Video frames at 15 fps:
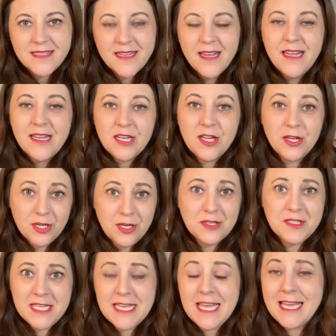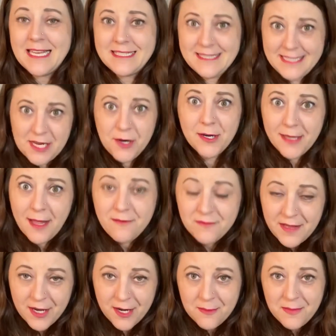you're seeking a secret love
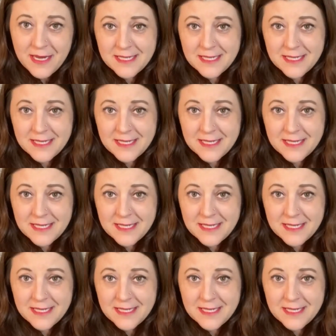letter because